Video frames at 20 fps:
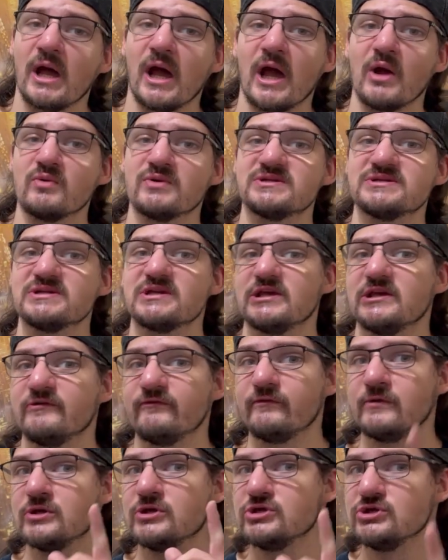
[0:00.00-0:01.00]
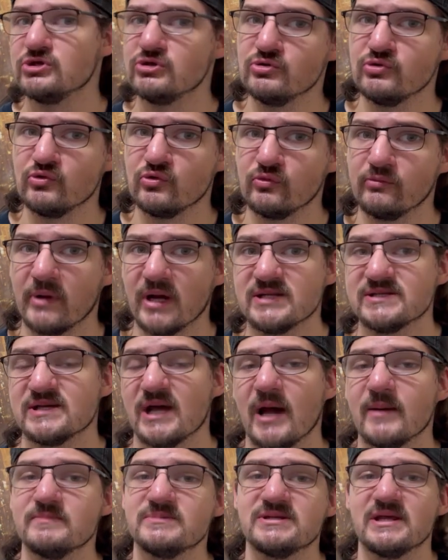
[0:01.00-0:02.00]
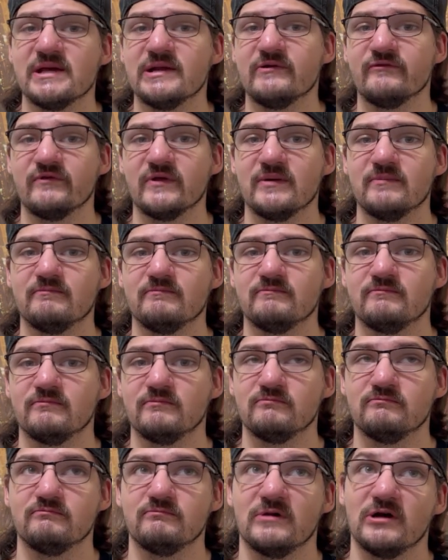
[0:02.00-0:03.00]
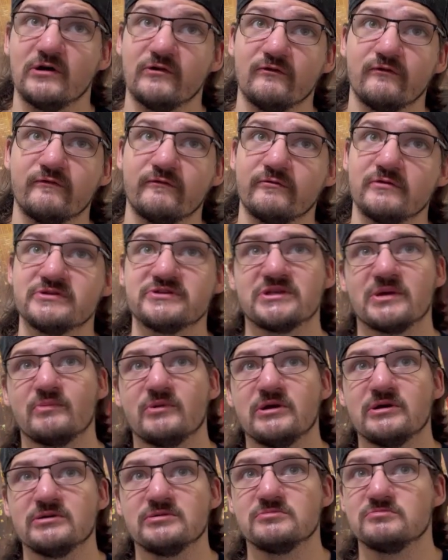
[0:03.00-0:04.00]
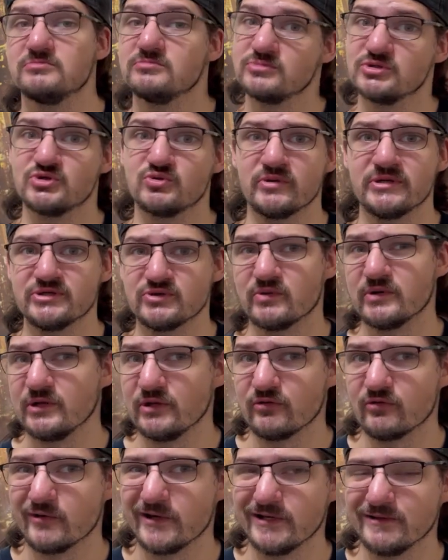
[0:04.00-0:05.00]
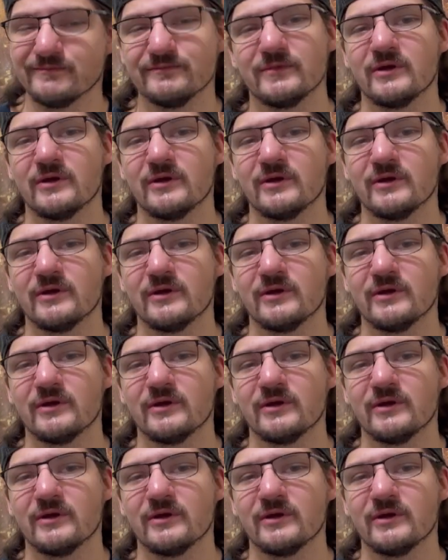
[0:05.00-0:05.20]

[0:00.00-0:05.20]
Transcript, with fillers: I want to give you my top 10 of them of summer 2023.